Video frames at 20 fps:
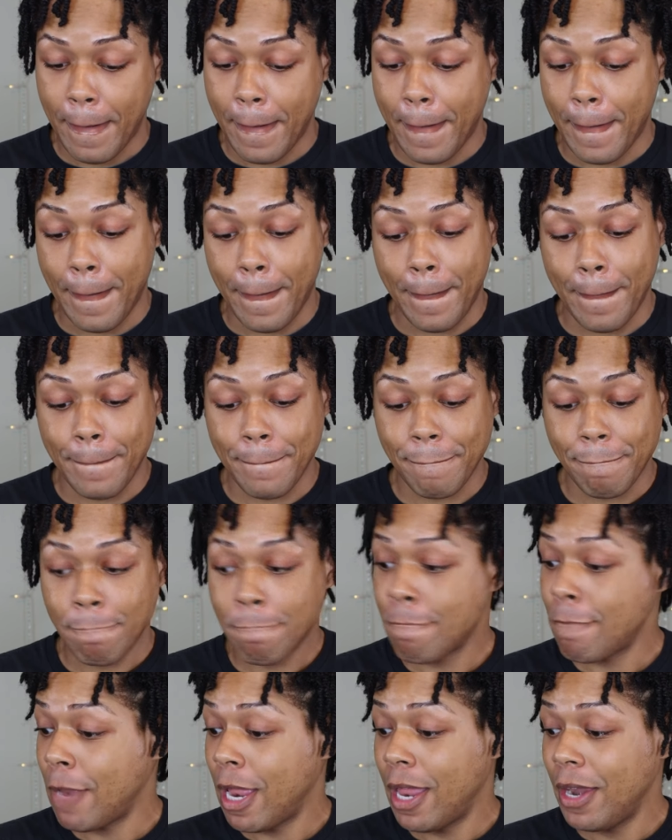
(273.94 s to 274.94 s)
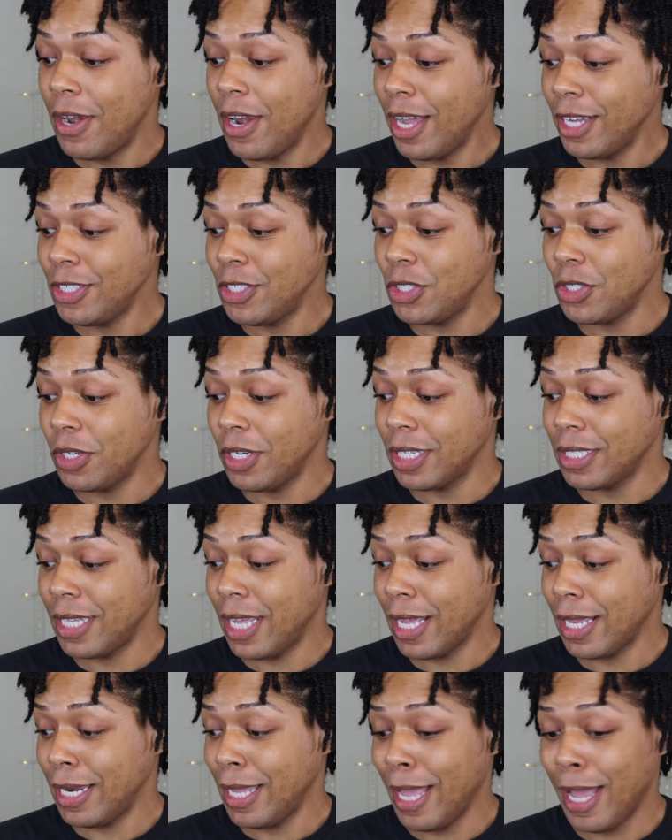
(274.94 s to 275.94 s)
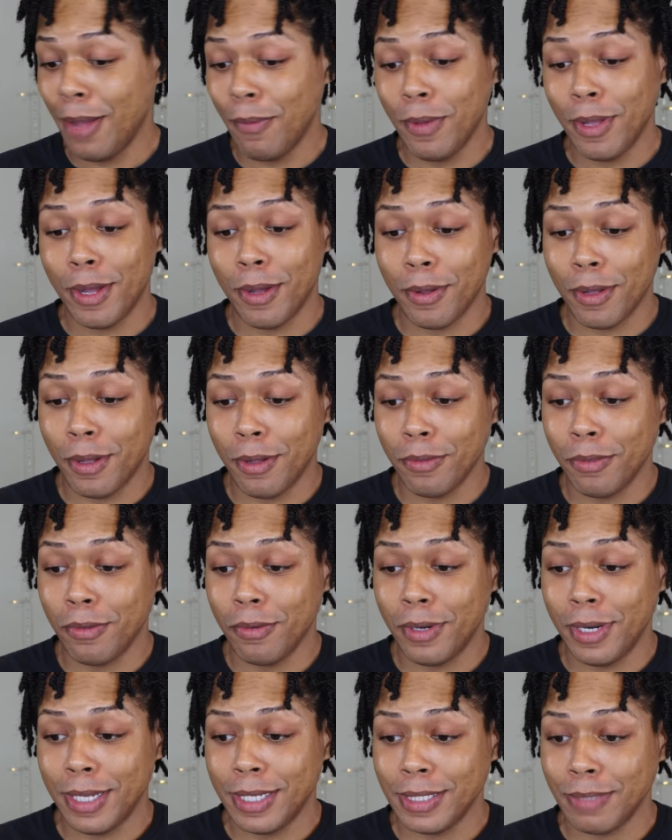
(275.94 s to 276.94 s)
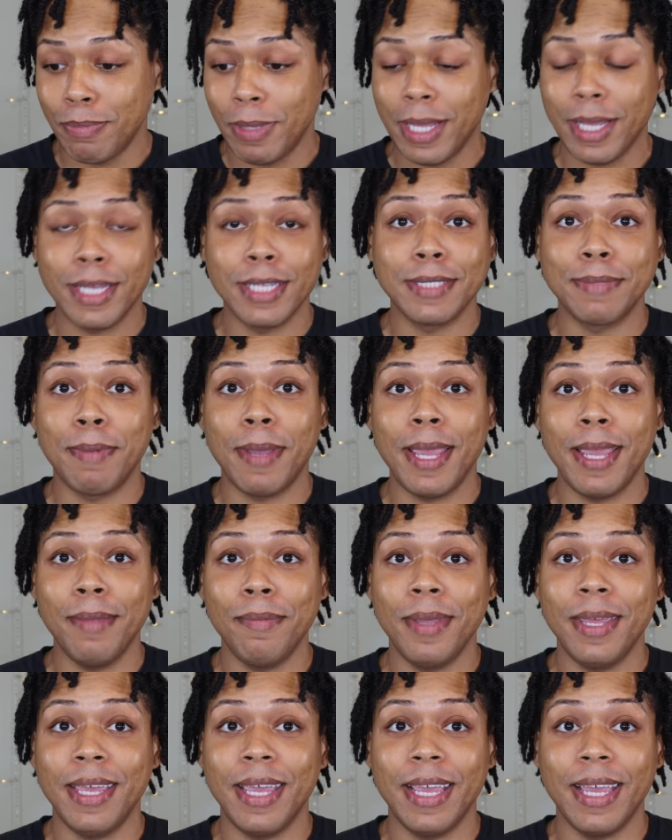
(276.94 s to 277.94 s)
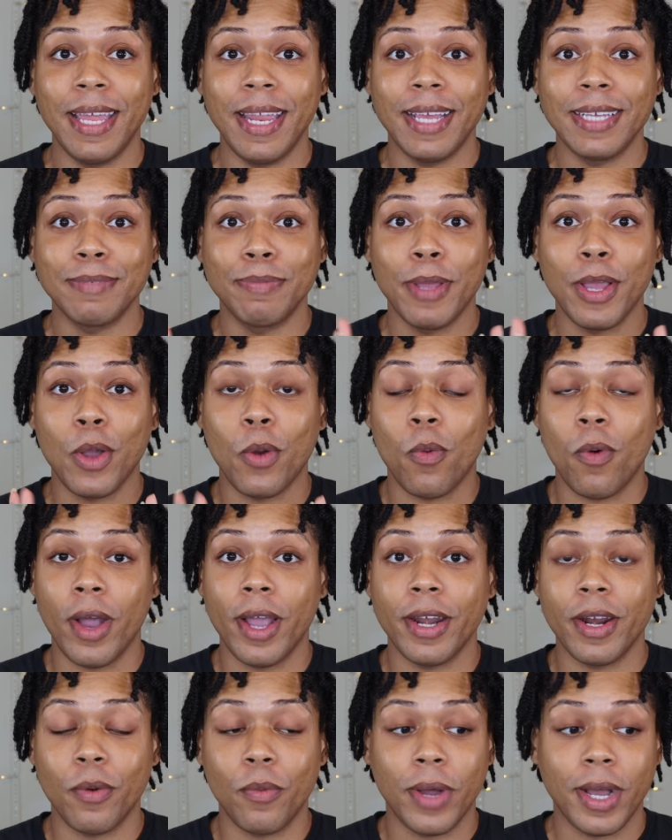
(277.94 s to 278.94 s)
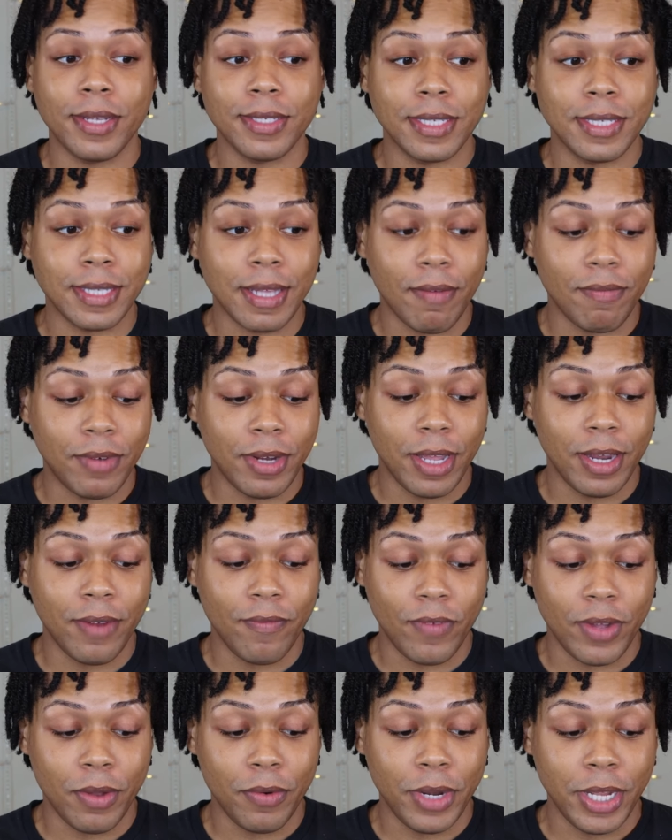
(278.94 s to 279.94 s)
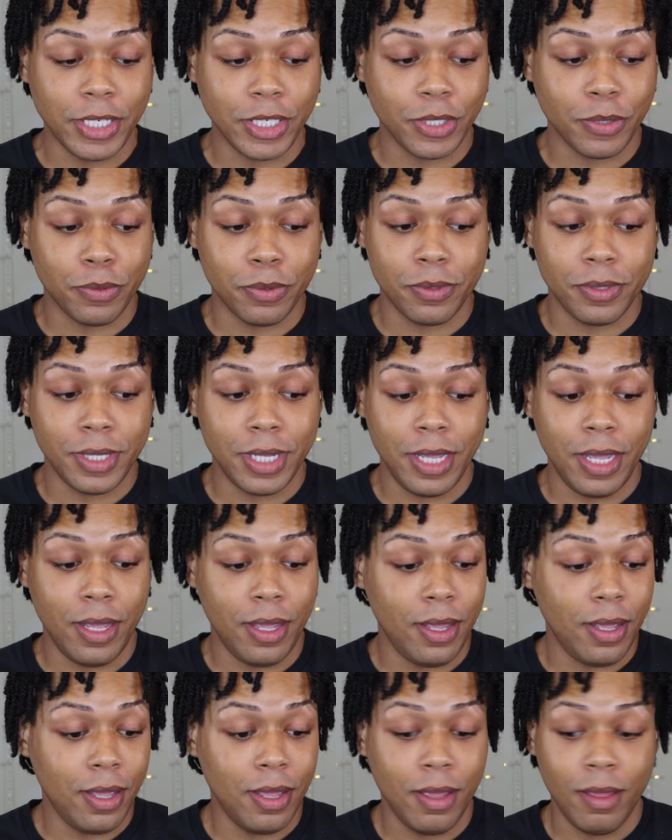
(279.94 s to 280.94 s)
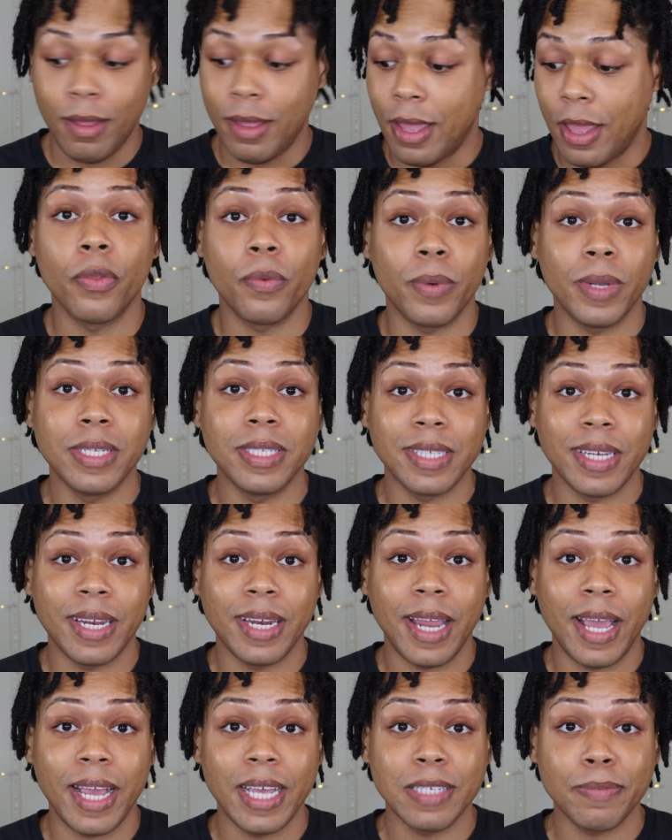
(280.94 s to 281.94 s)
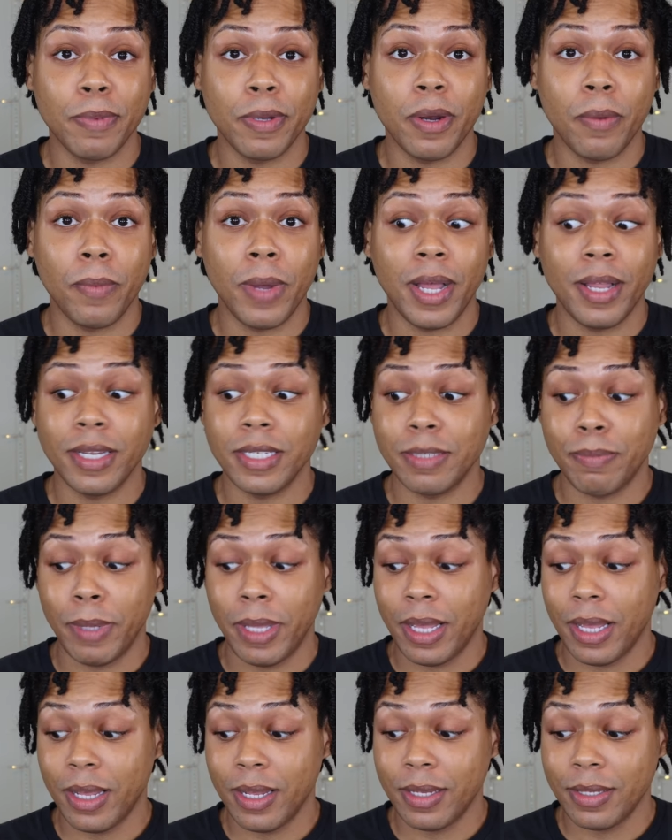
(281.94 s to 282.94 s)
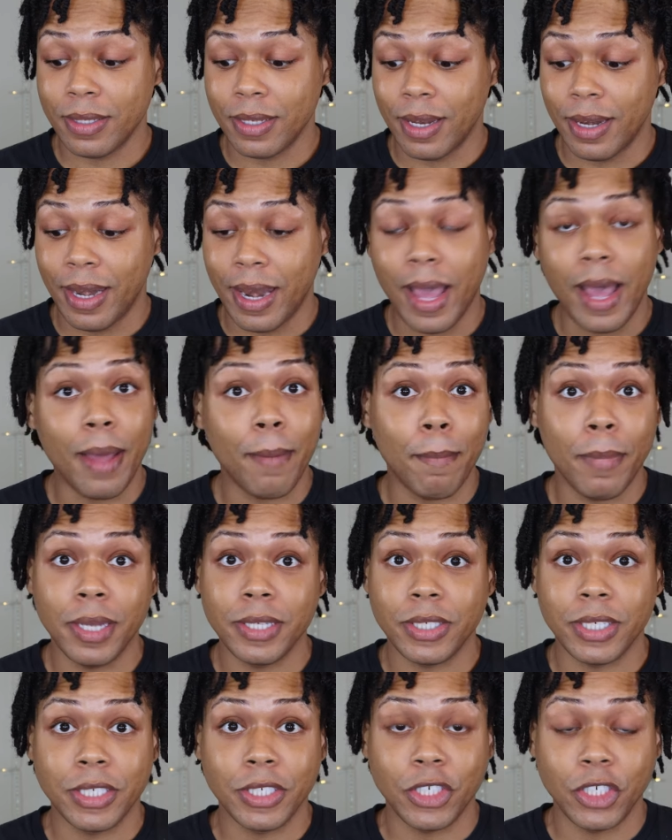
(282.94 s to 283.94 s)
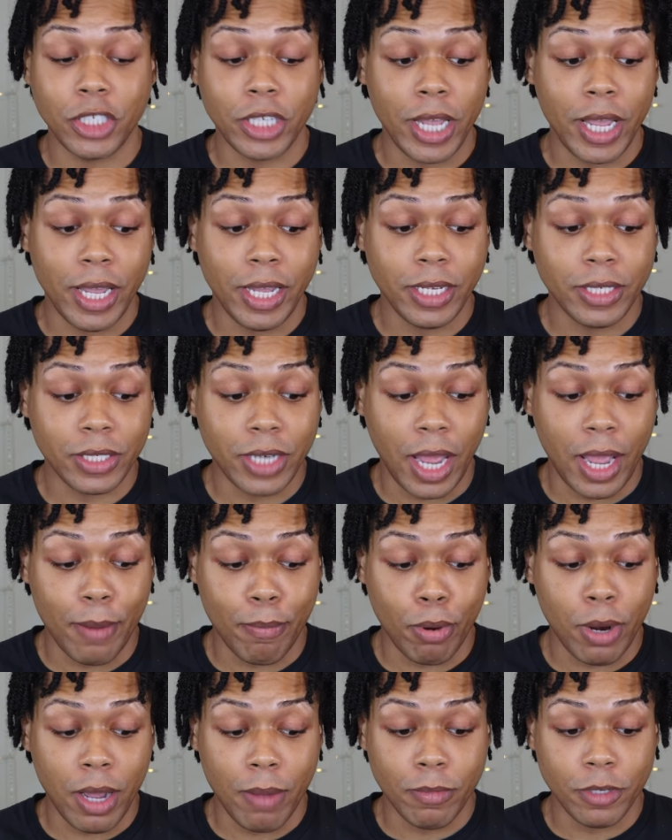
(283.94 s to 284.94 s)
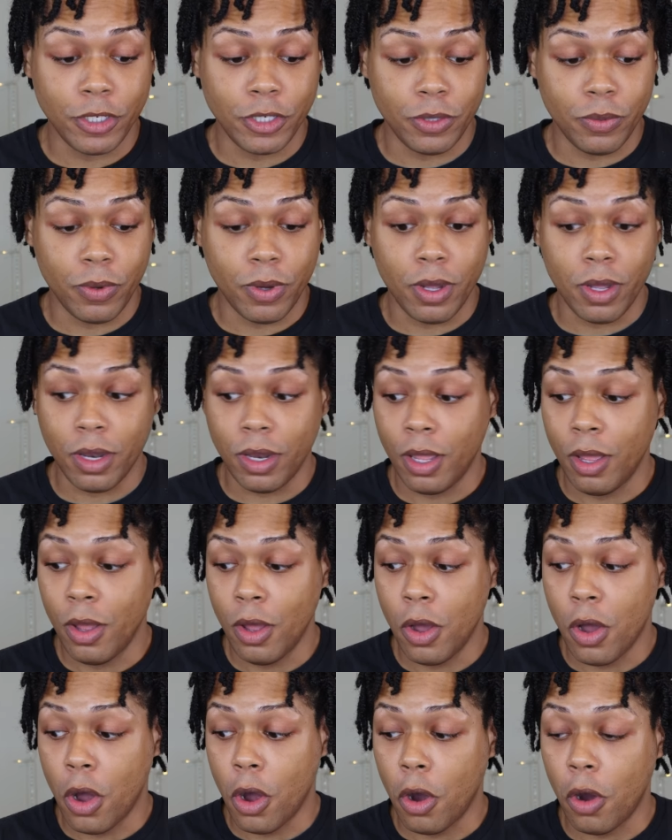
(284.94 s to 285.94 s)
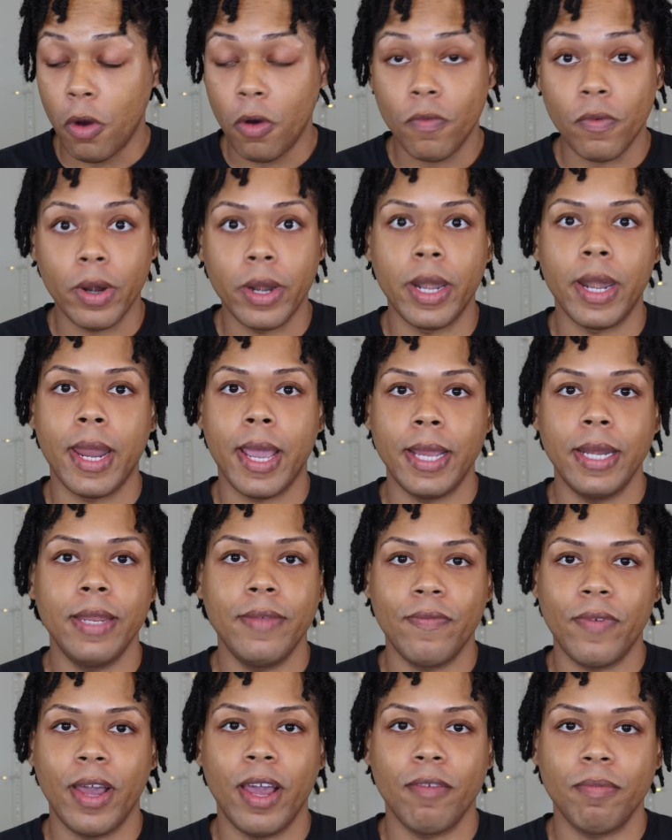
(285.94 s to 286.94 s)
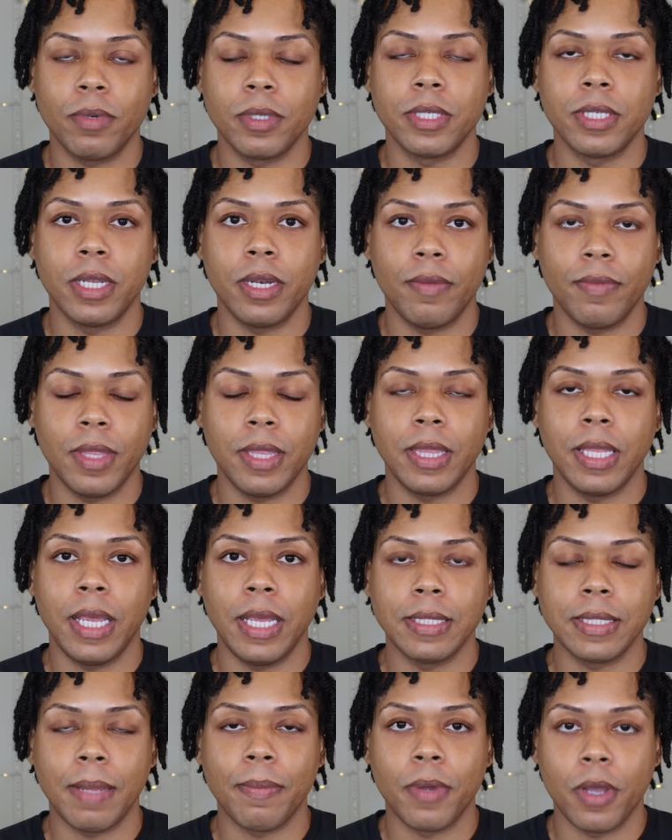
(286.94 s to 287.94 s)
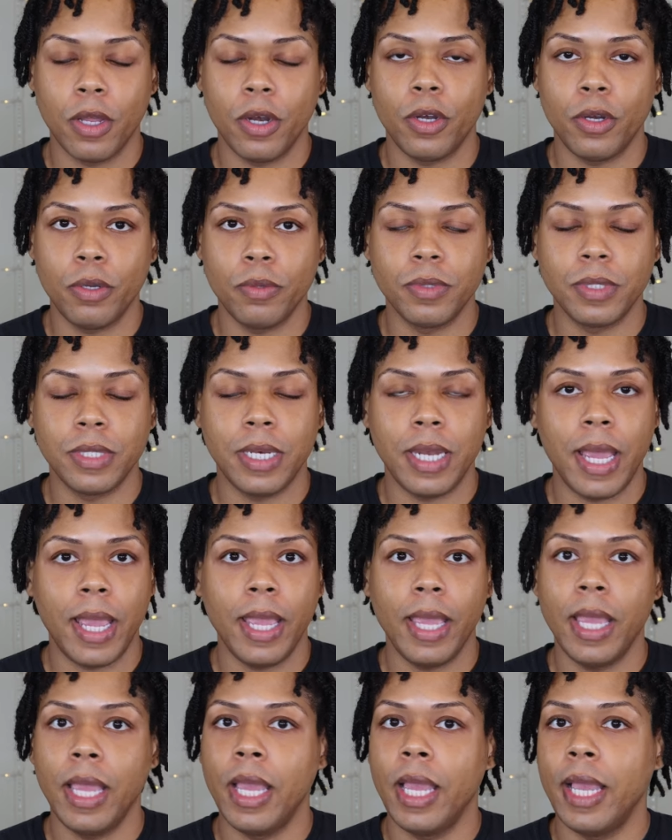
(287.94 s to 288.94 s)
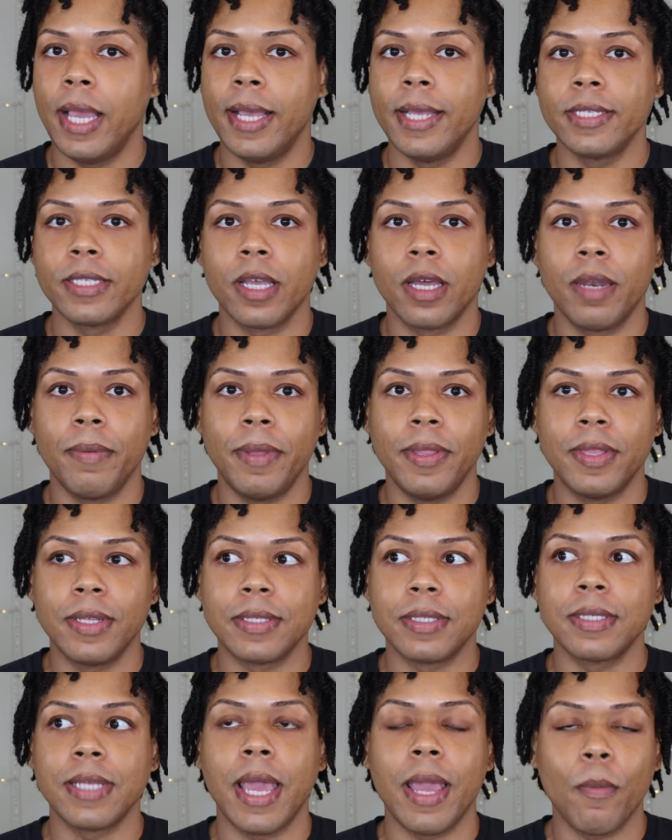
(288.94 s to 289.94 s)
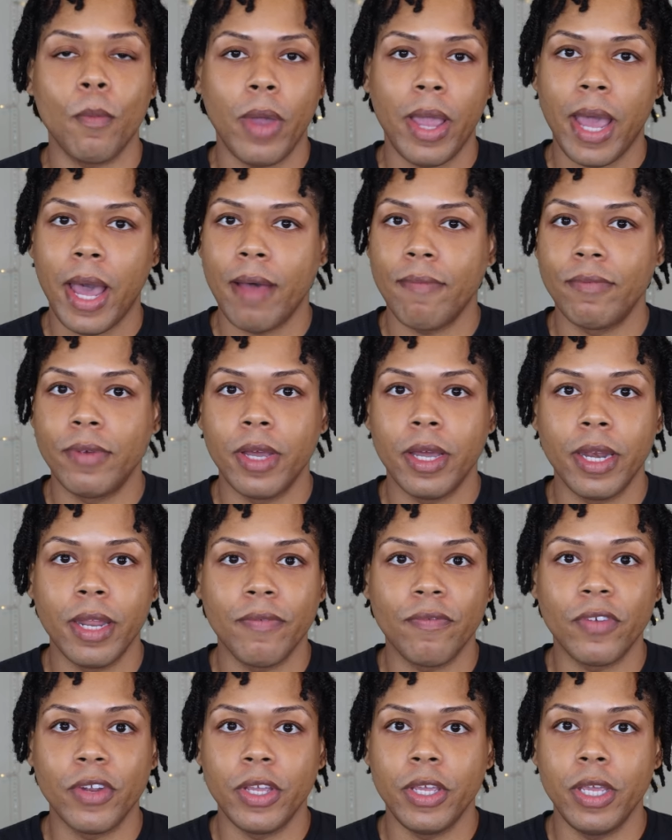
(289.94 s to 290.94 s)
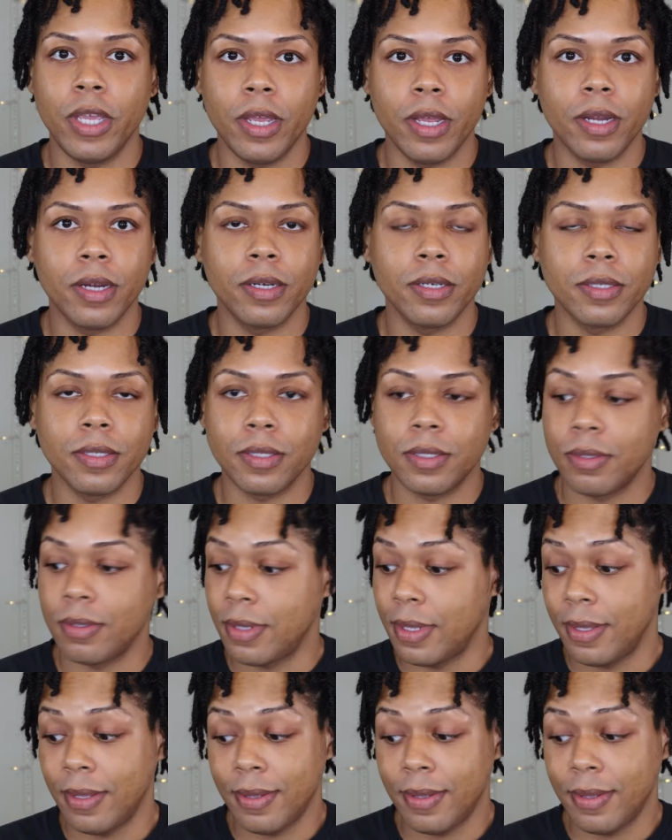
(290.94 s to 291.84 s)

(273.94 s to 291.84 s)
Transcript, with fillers: Um, not sure exactly how we're gonna go through this because baby, it has been quite a while since I've done a foundation routine. The reason it has been a while is because not much has changed. I promise you all, over 95% of the things I'm gonna do today is gonna be the same way I've done it for years.